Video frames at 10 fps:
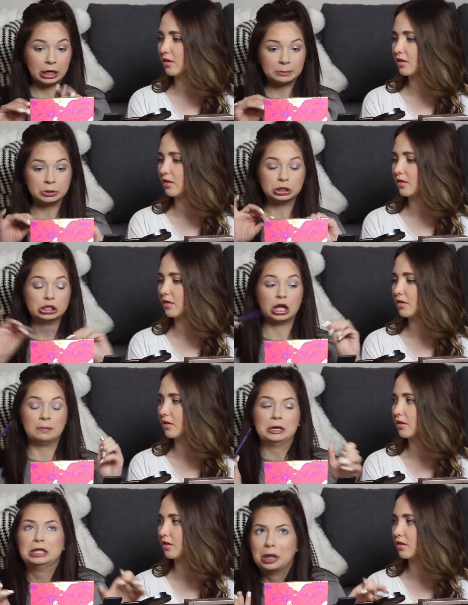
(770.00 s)
Speaker 1: purple on
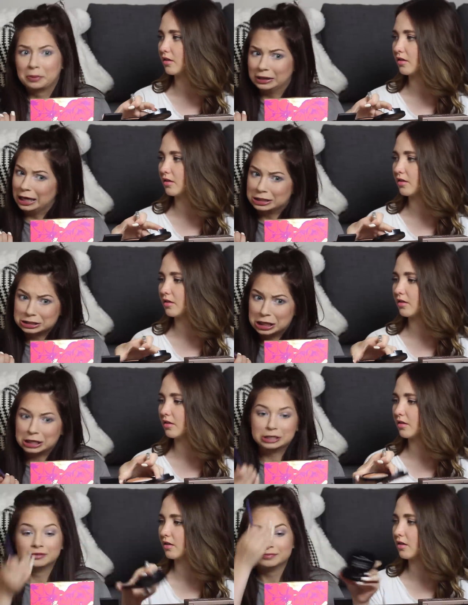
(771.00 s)
my lower lash
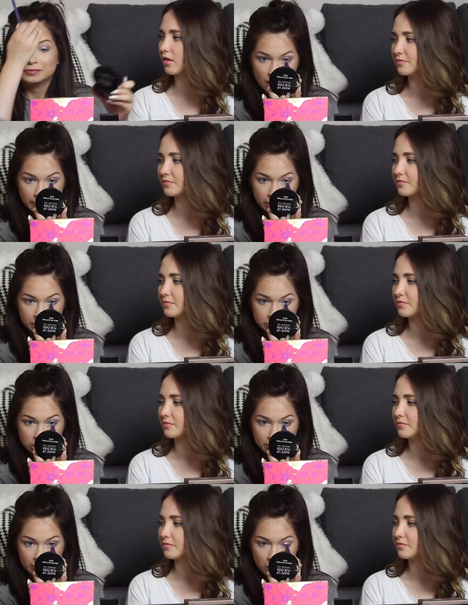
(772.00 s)
line. I'm gonna put
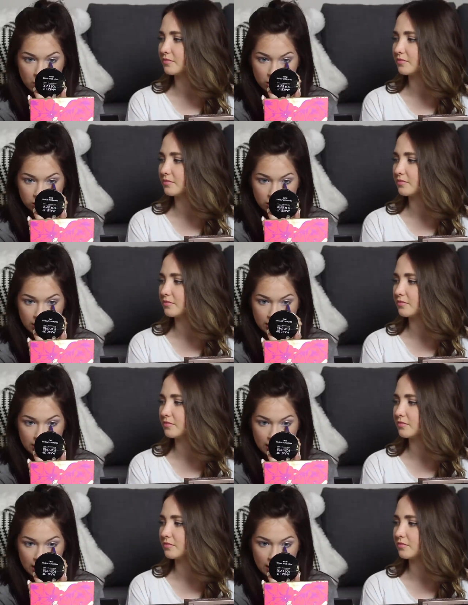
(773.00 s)
that on my waterline
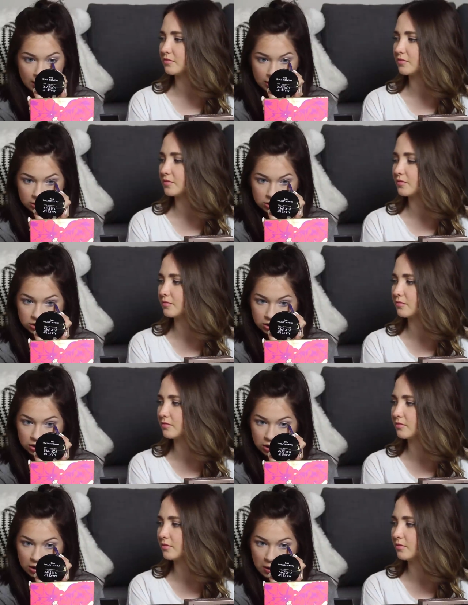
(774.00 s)
and
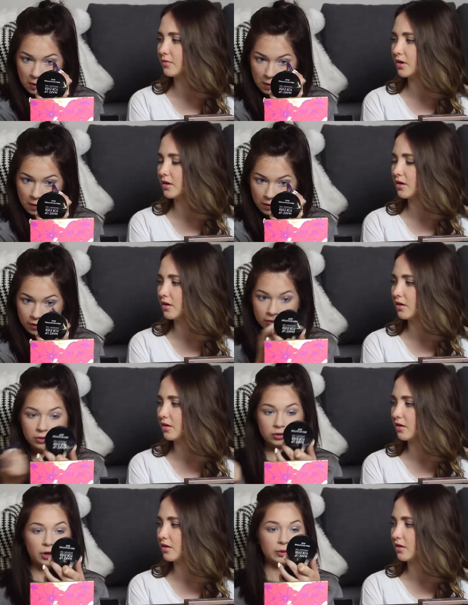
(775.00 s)

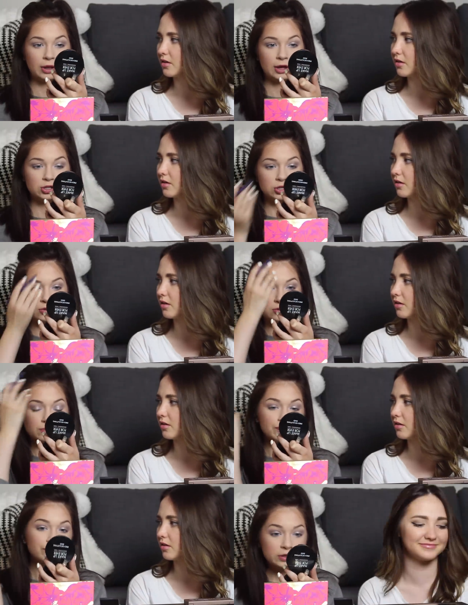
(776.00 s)
lower lashes.
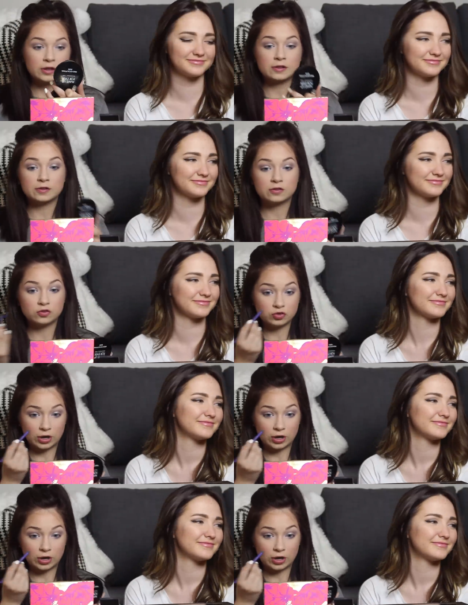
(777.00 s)
This is